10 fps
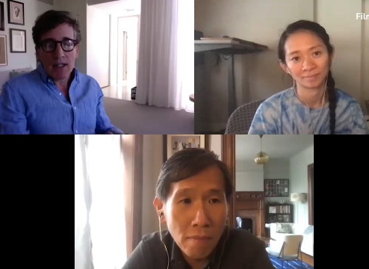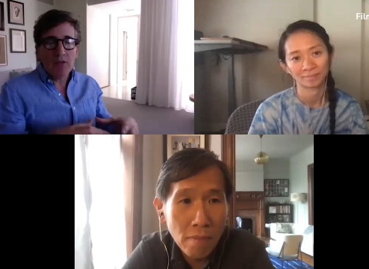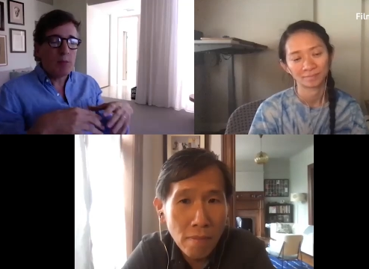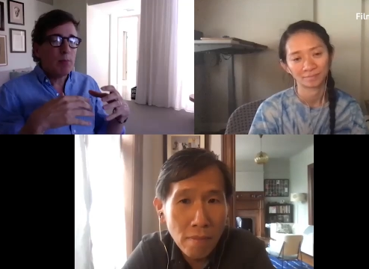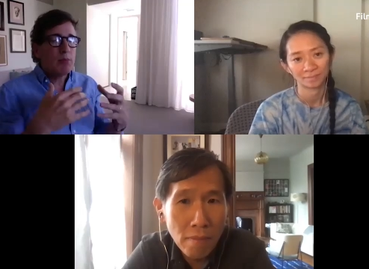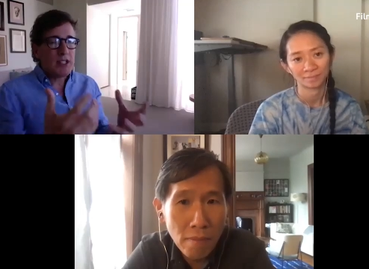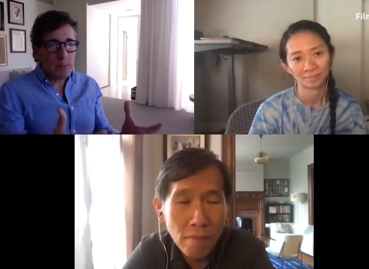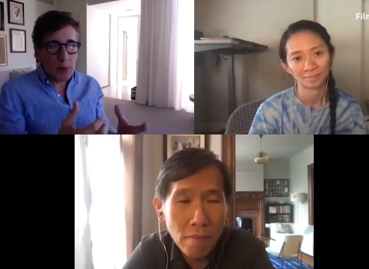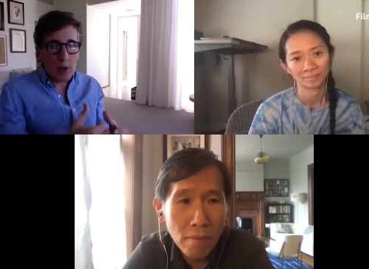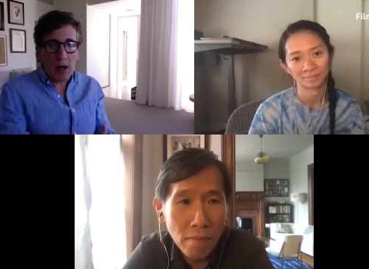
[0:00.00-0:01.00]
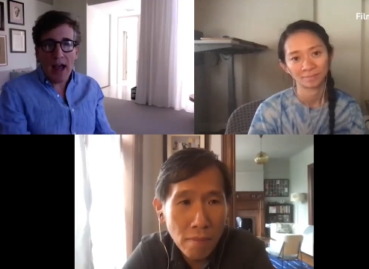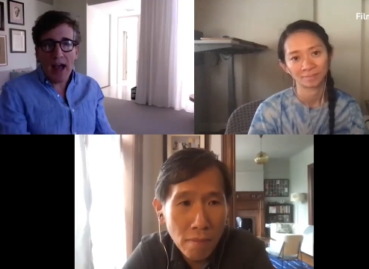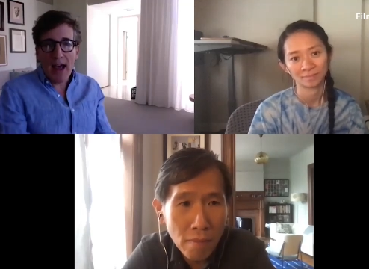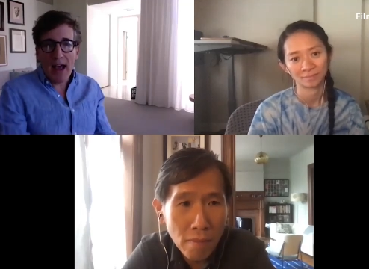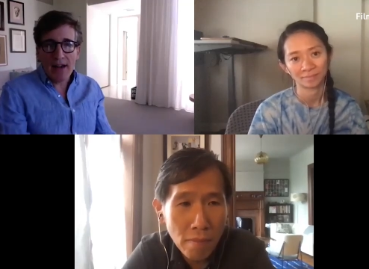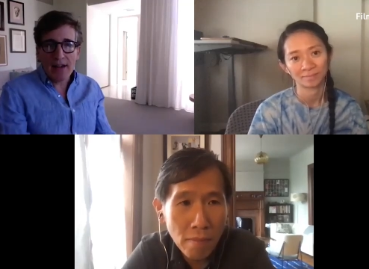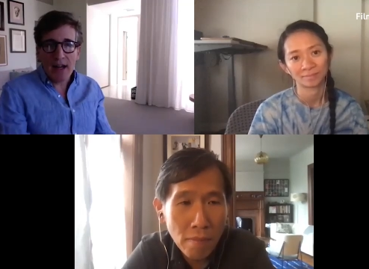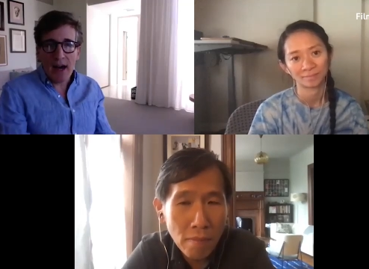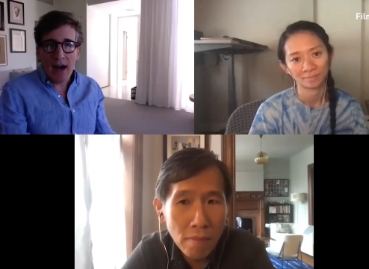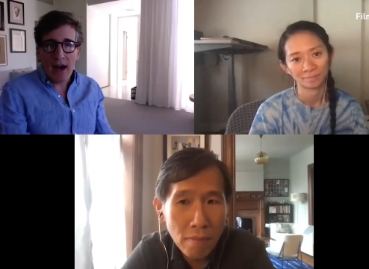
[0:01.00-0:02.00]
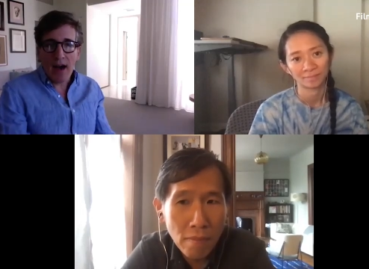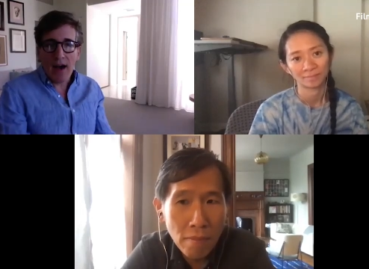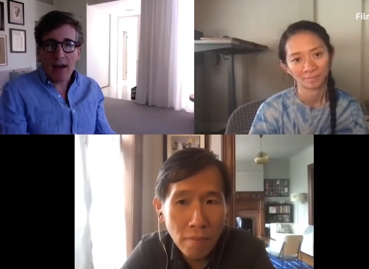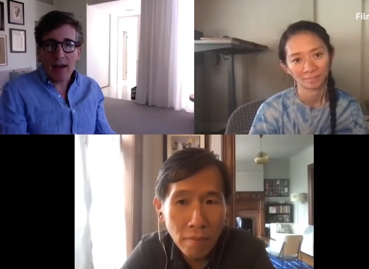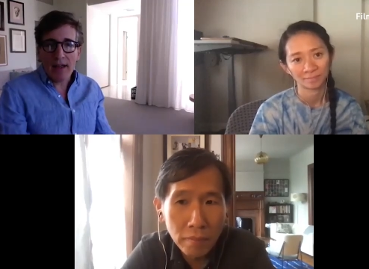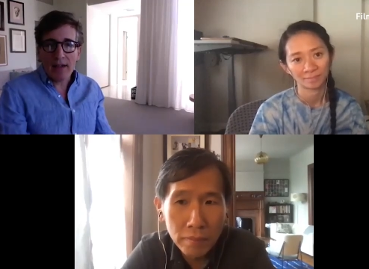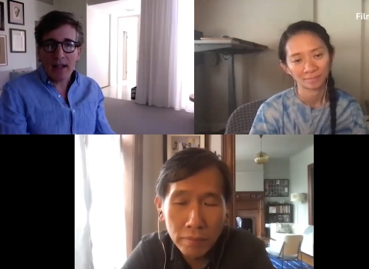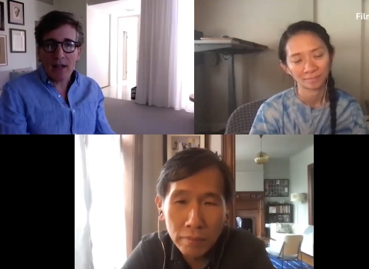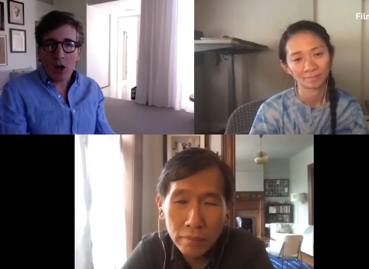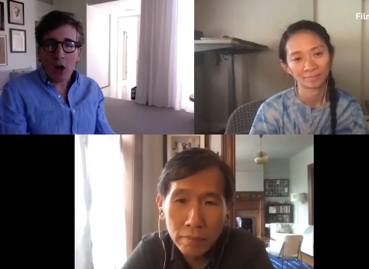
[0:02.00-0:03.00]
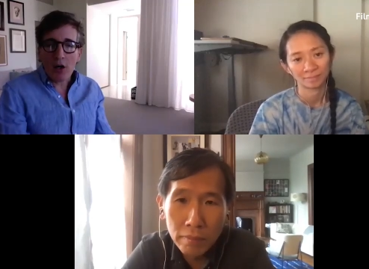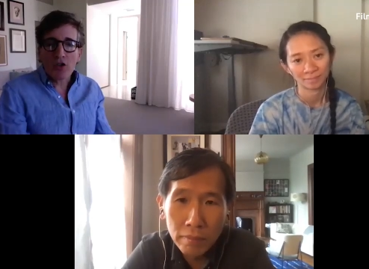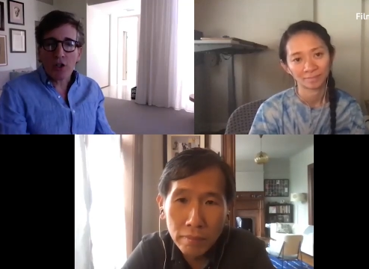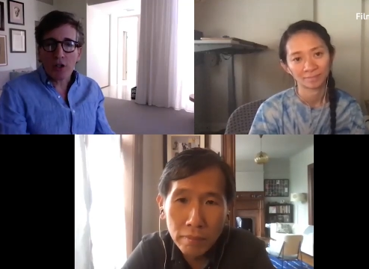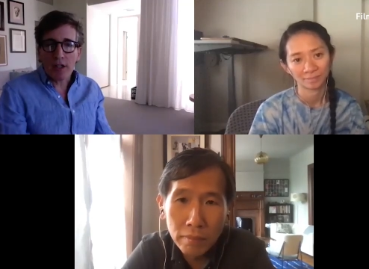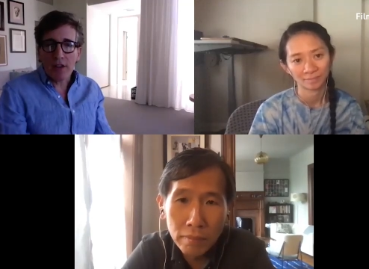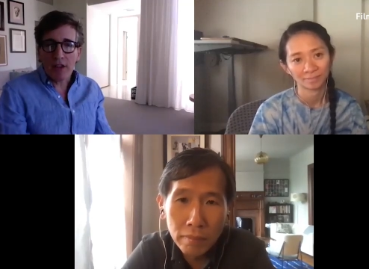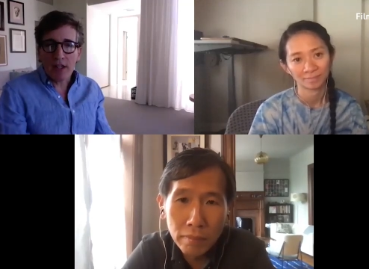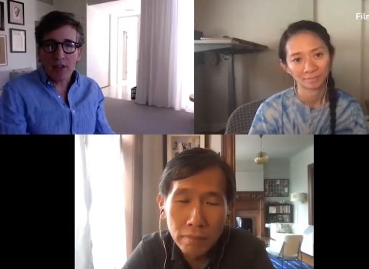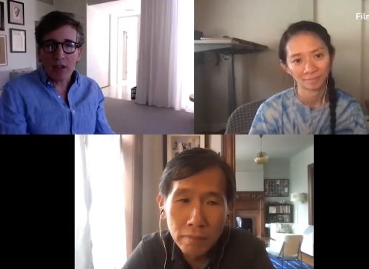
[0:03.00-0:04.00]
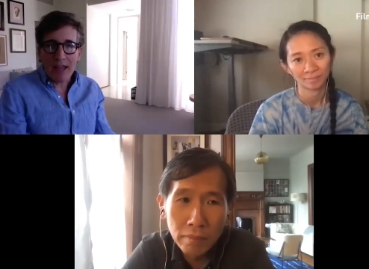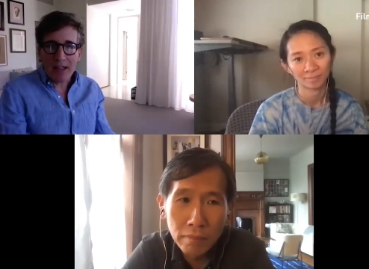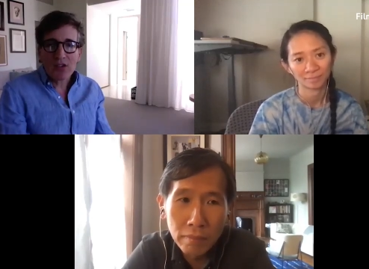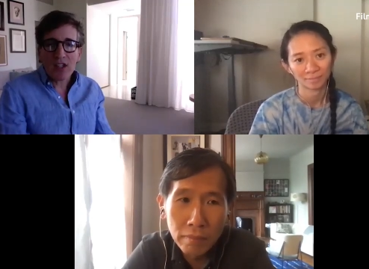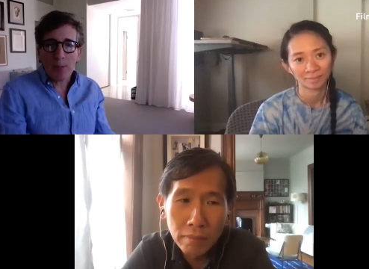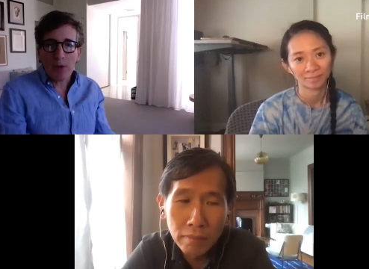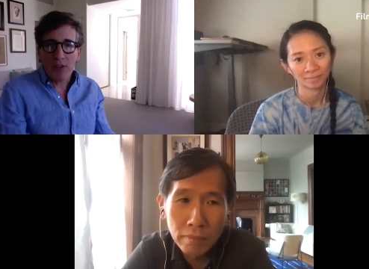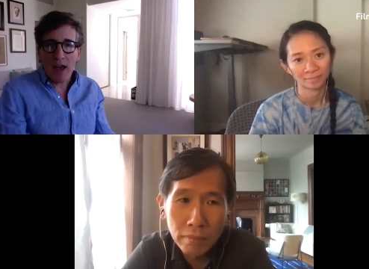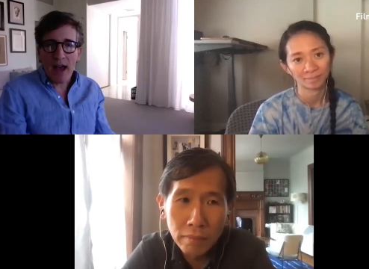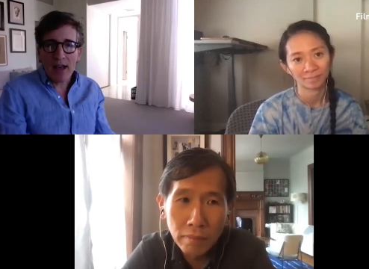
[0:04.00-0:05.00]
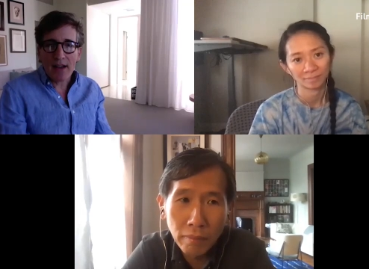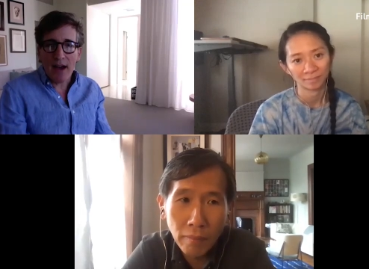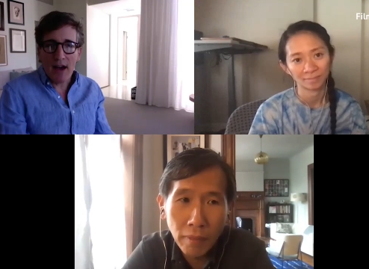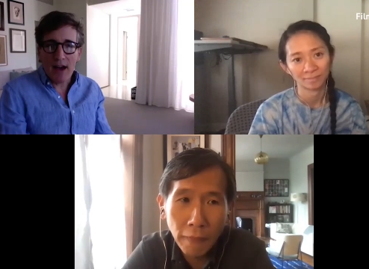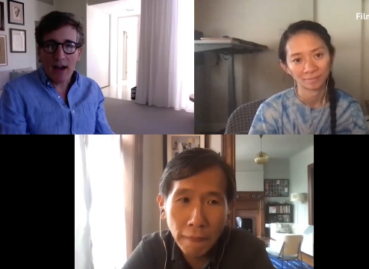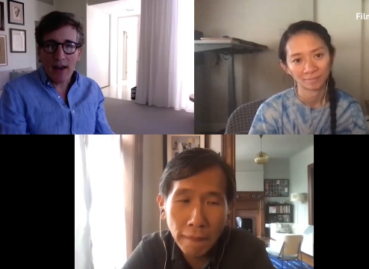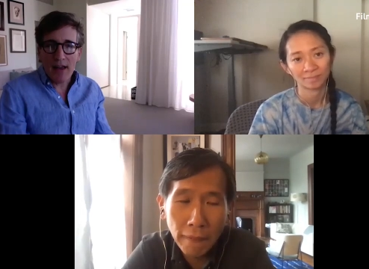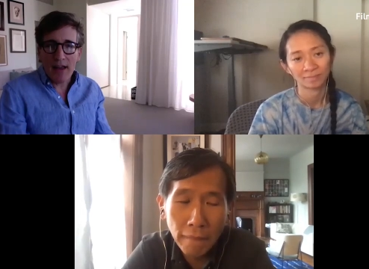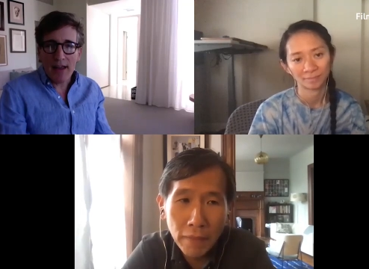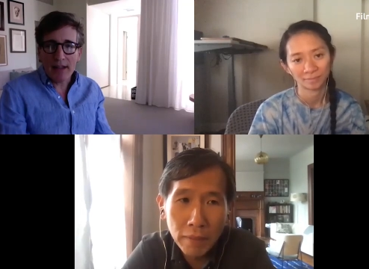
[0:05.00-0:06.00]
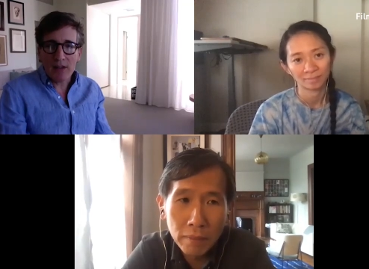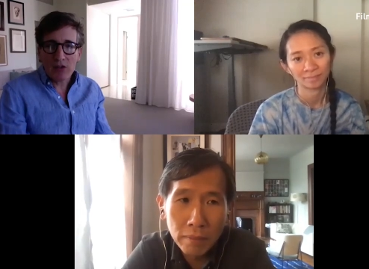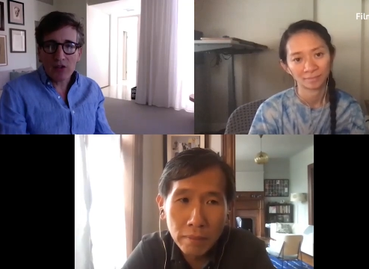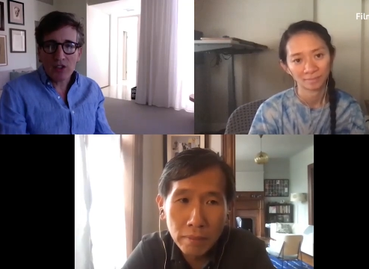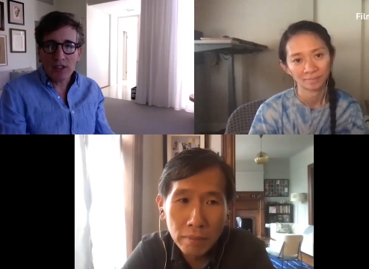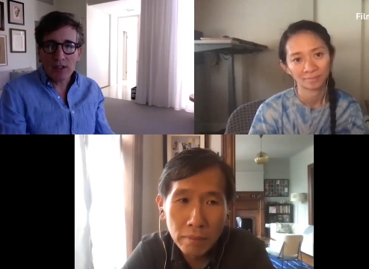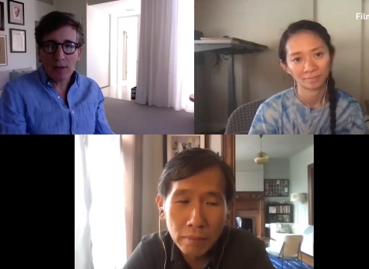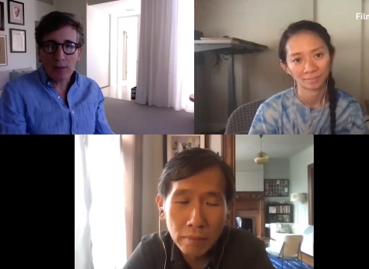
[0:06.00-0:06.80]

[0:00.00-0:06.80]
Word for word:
Speaker 1: even deeper and uh, and, and, larger in, in the landscape of that. Uh, and she